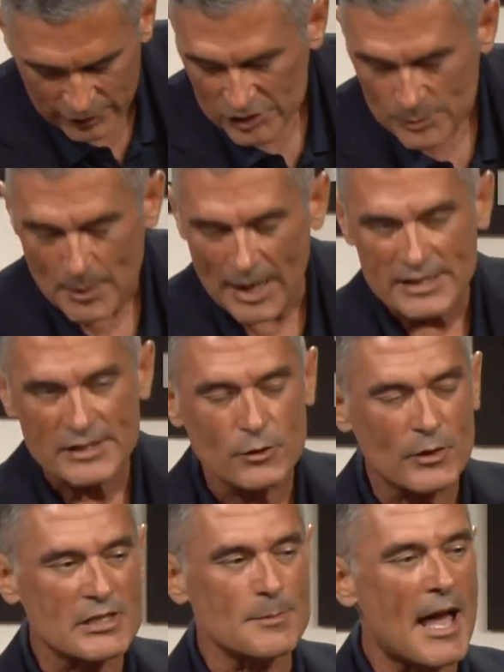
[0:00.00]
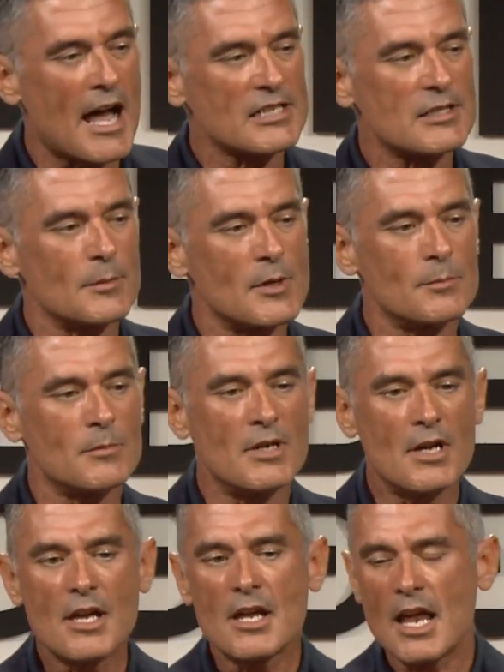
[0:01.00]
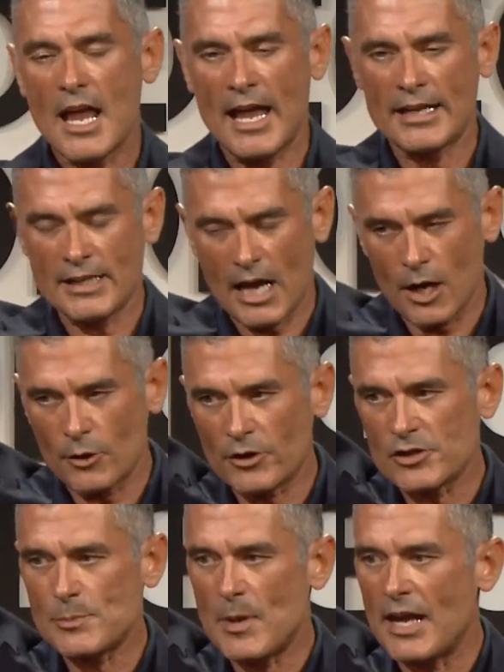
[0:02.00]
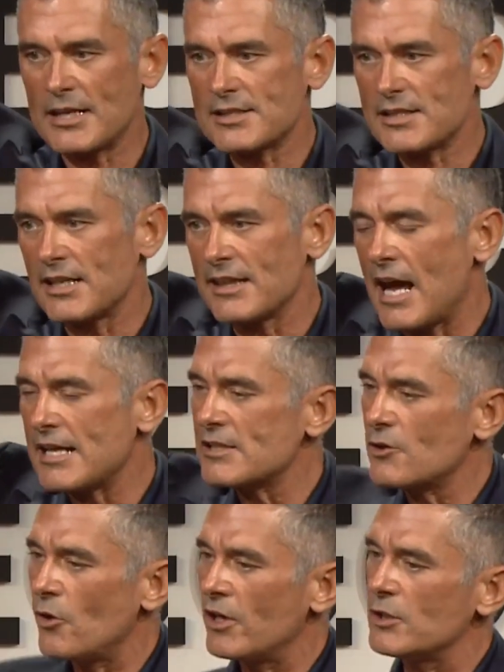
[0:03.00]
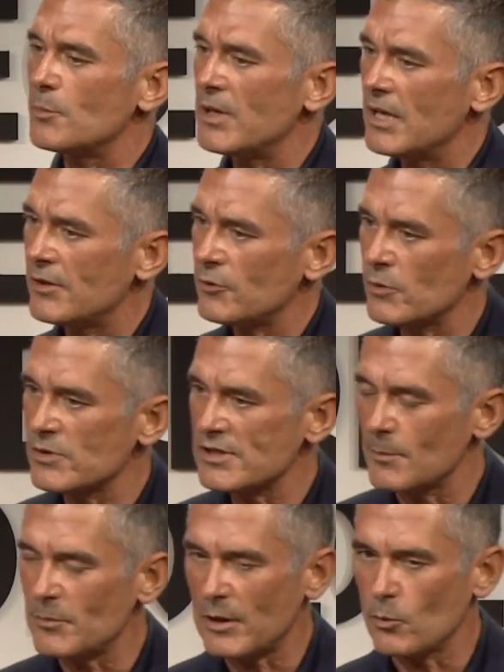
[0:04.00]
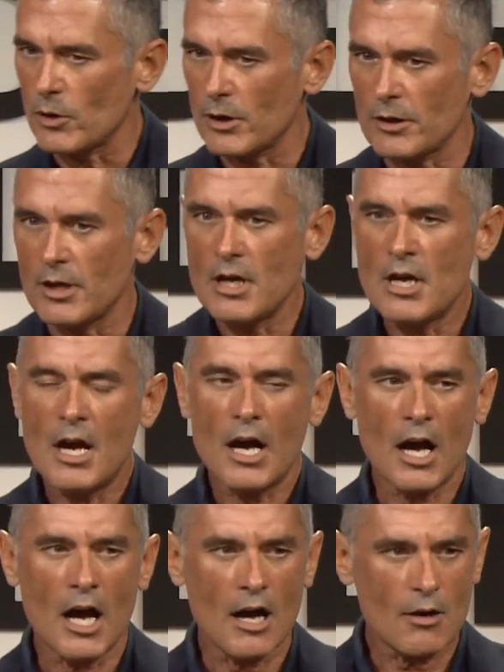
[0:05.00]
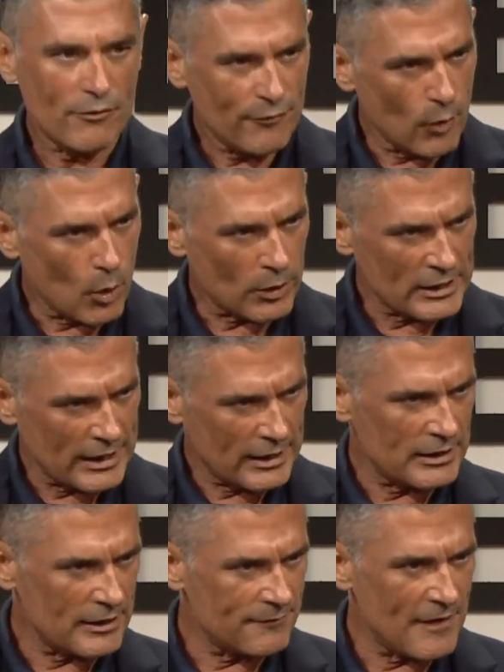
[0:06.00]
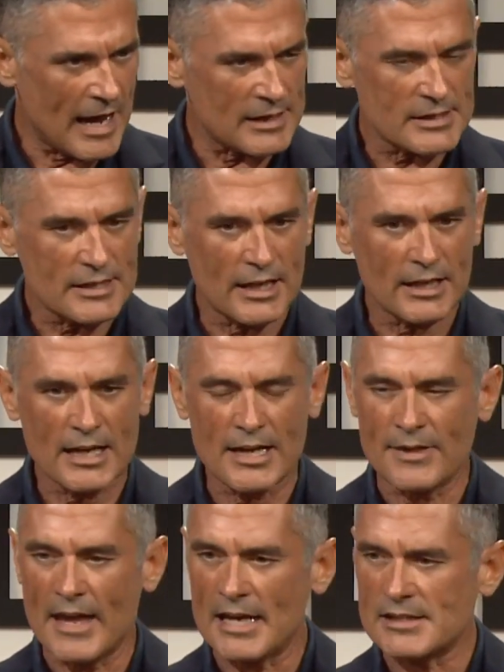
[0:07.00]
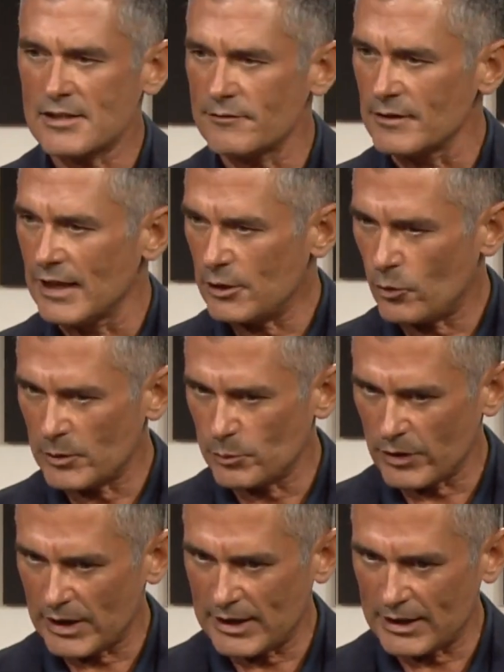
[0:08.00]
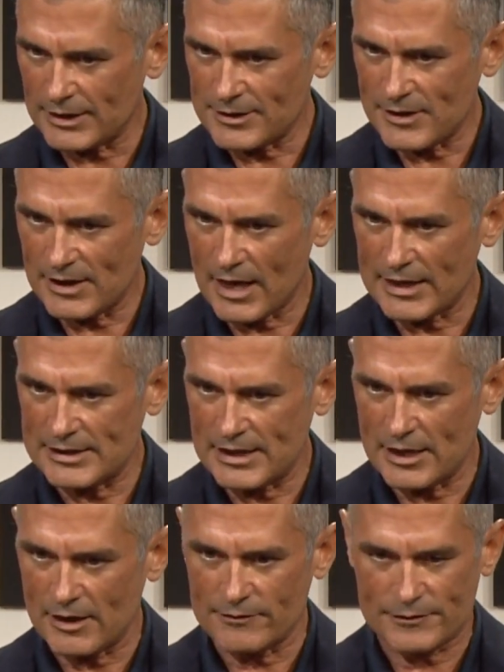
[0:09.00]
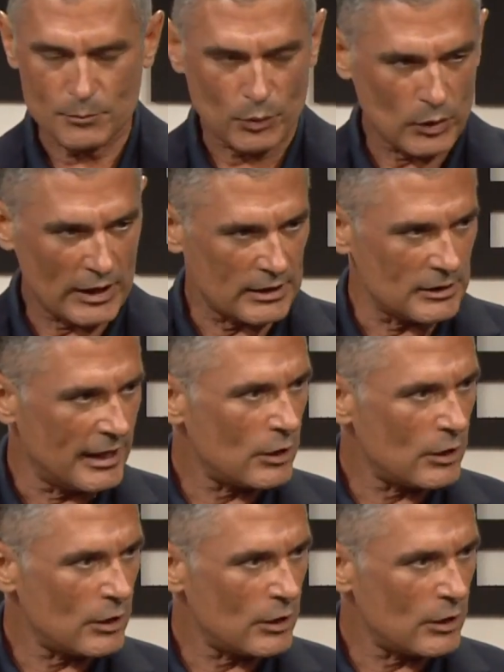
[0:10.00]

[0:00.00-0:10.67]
inner space to its maximum and outer space. And that's going to be through something we're uh, forwarding and advancing, and that's of liquid breathing, the idea of putting